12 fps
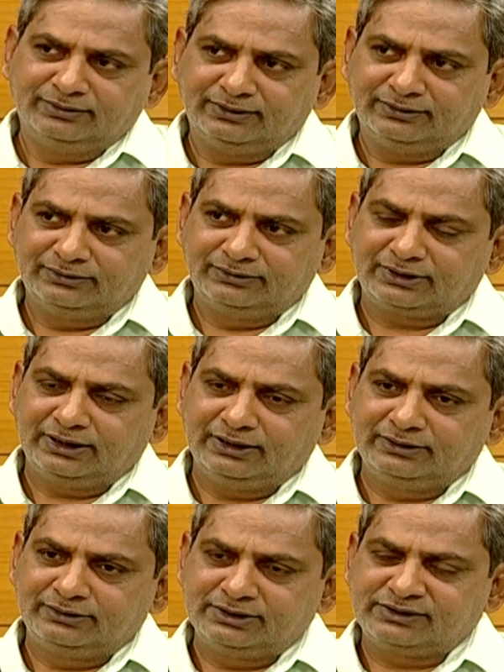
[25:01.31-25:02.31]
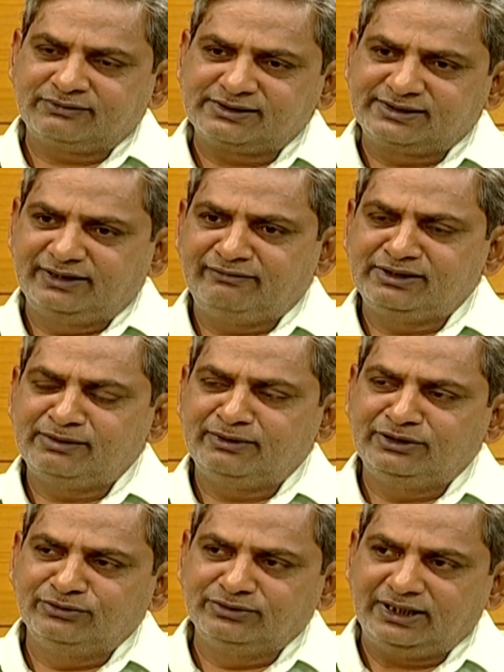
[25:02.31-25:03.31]
Mm-hmm. Okay, this was giving them a
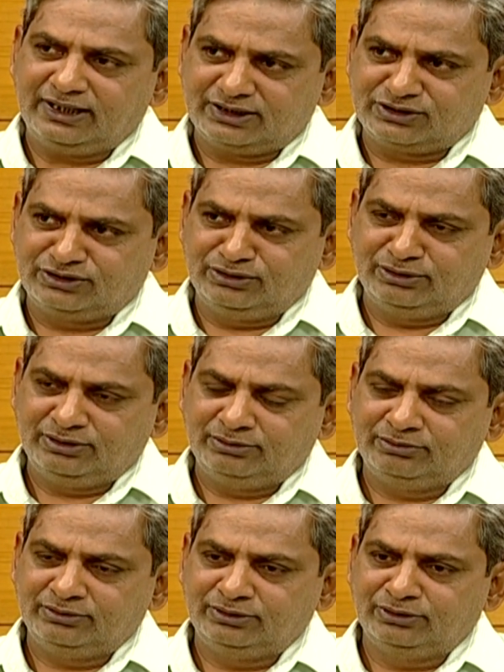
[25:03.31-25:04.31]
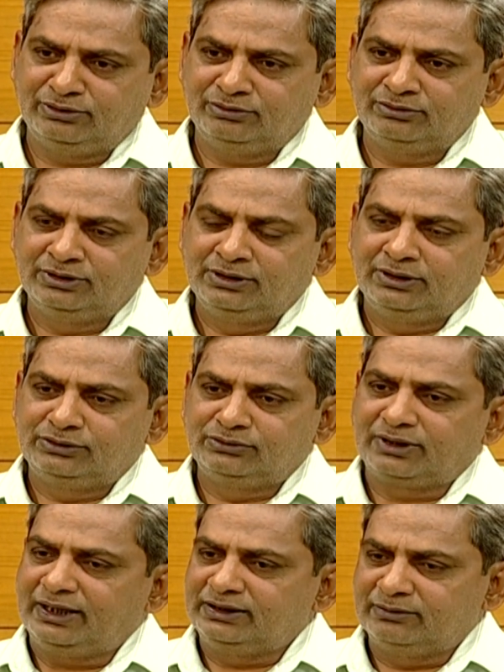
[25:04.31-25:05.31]
new direction. to
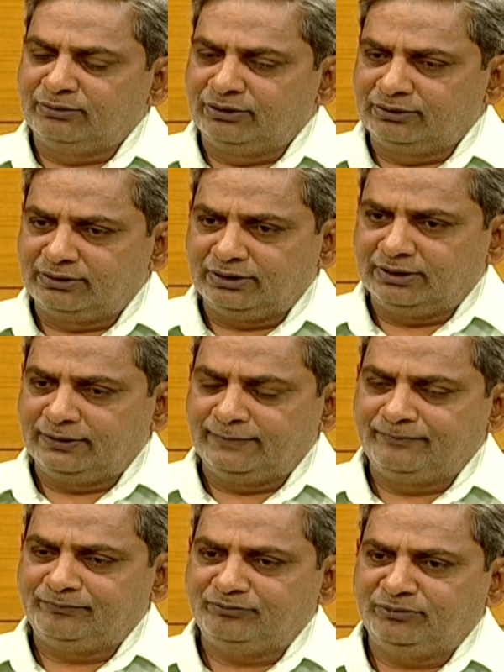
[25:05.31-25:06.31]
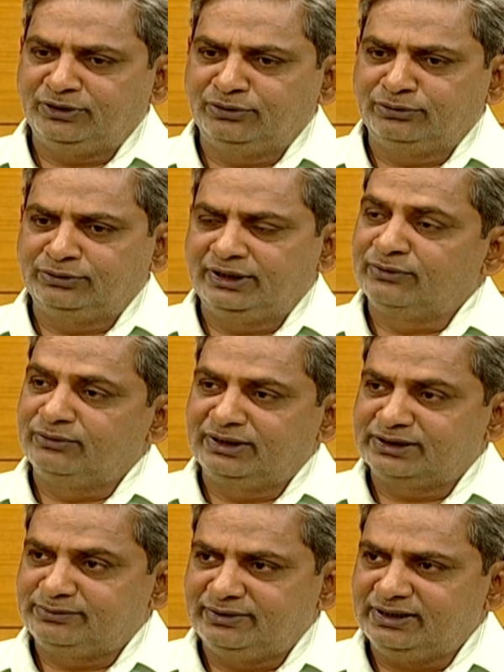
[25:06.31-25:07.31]
write about their own
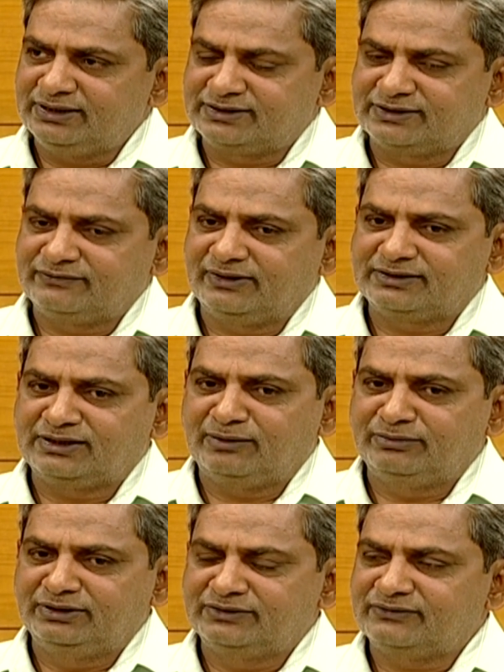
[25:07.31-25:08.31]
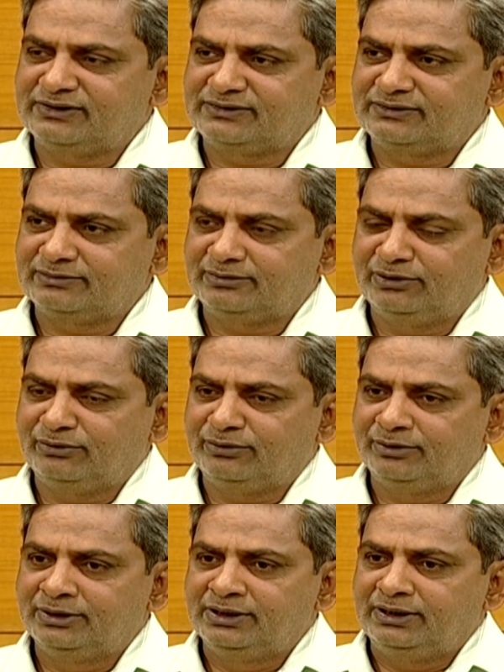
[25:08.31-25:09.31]
experiences. Mm-hmm. For example, this was
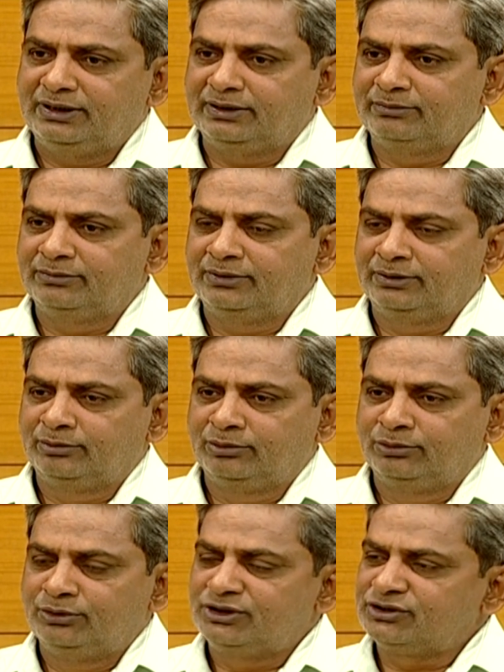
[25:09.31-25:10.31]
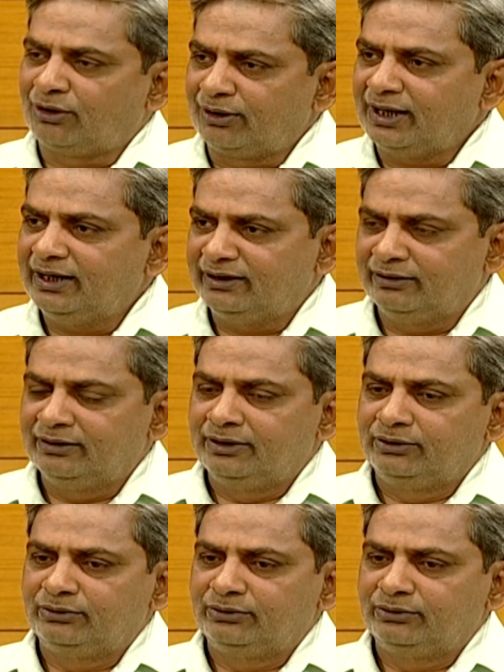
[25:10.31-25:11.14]
a good shorthand mm-hmm.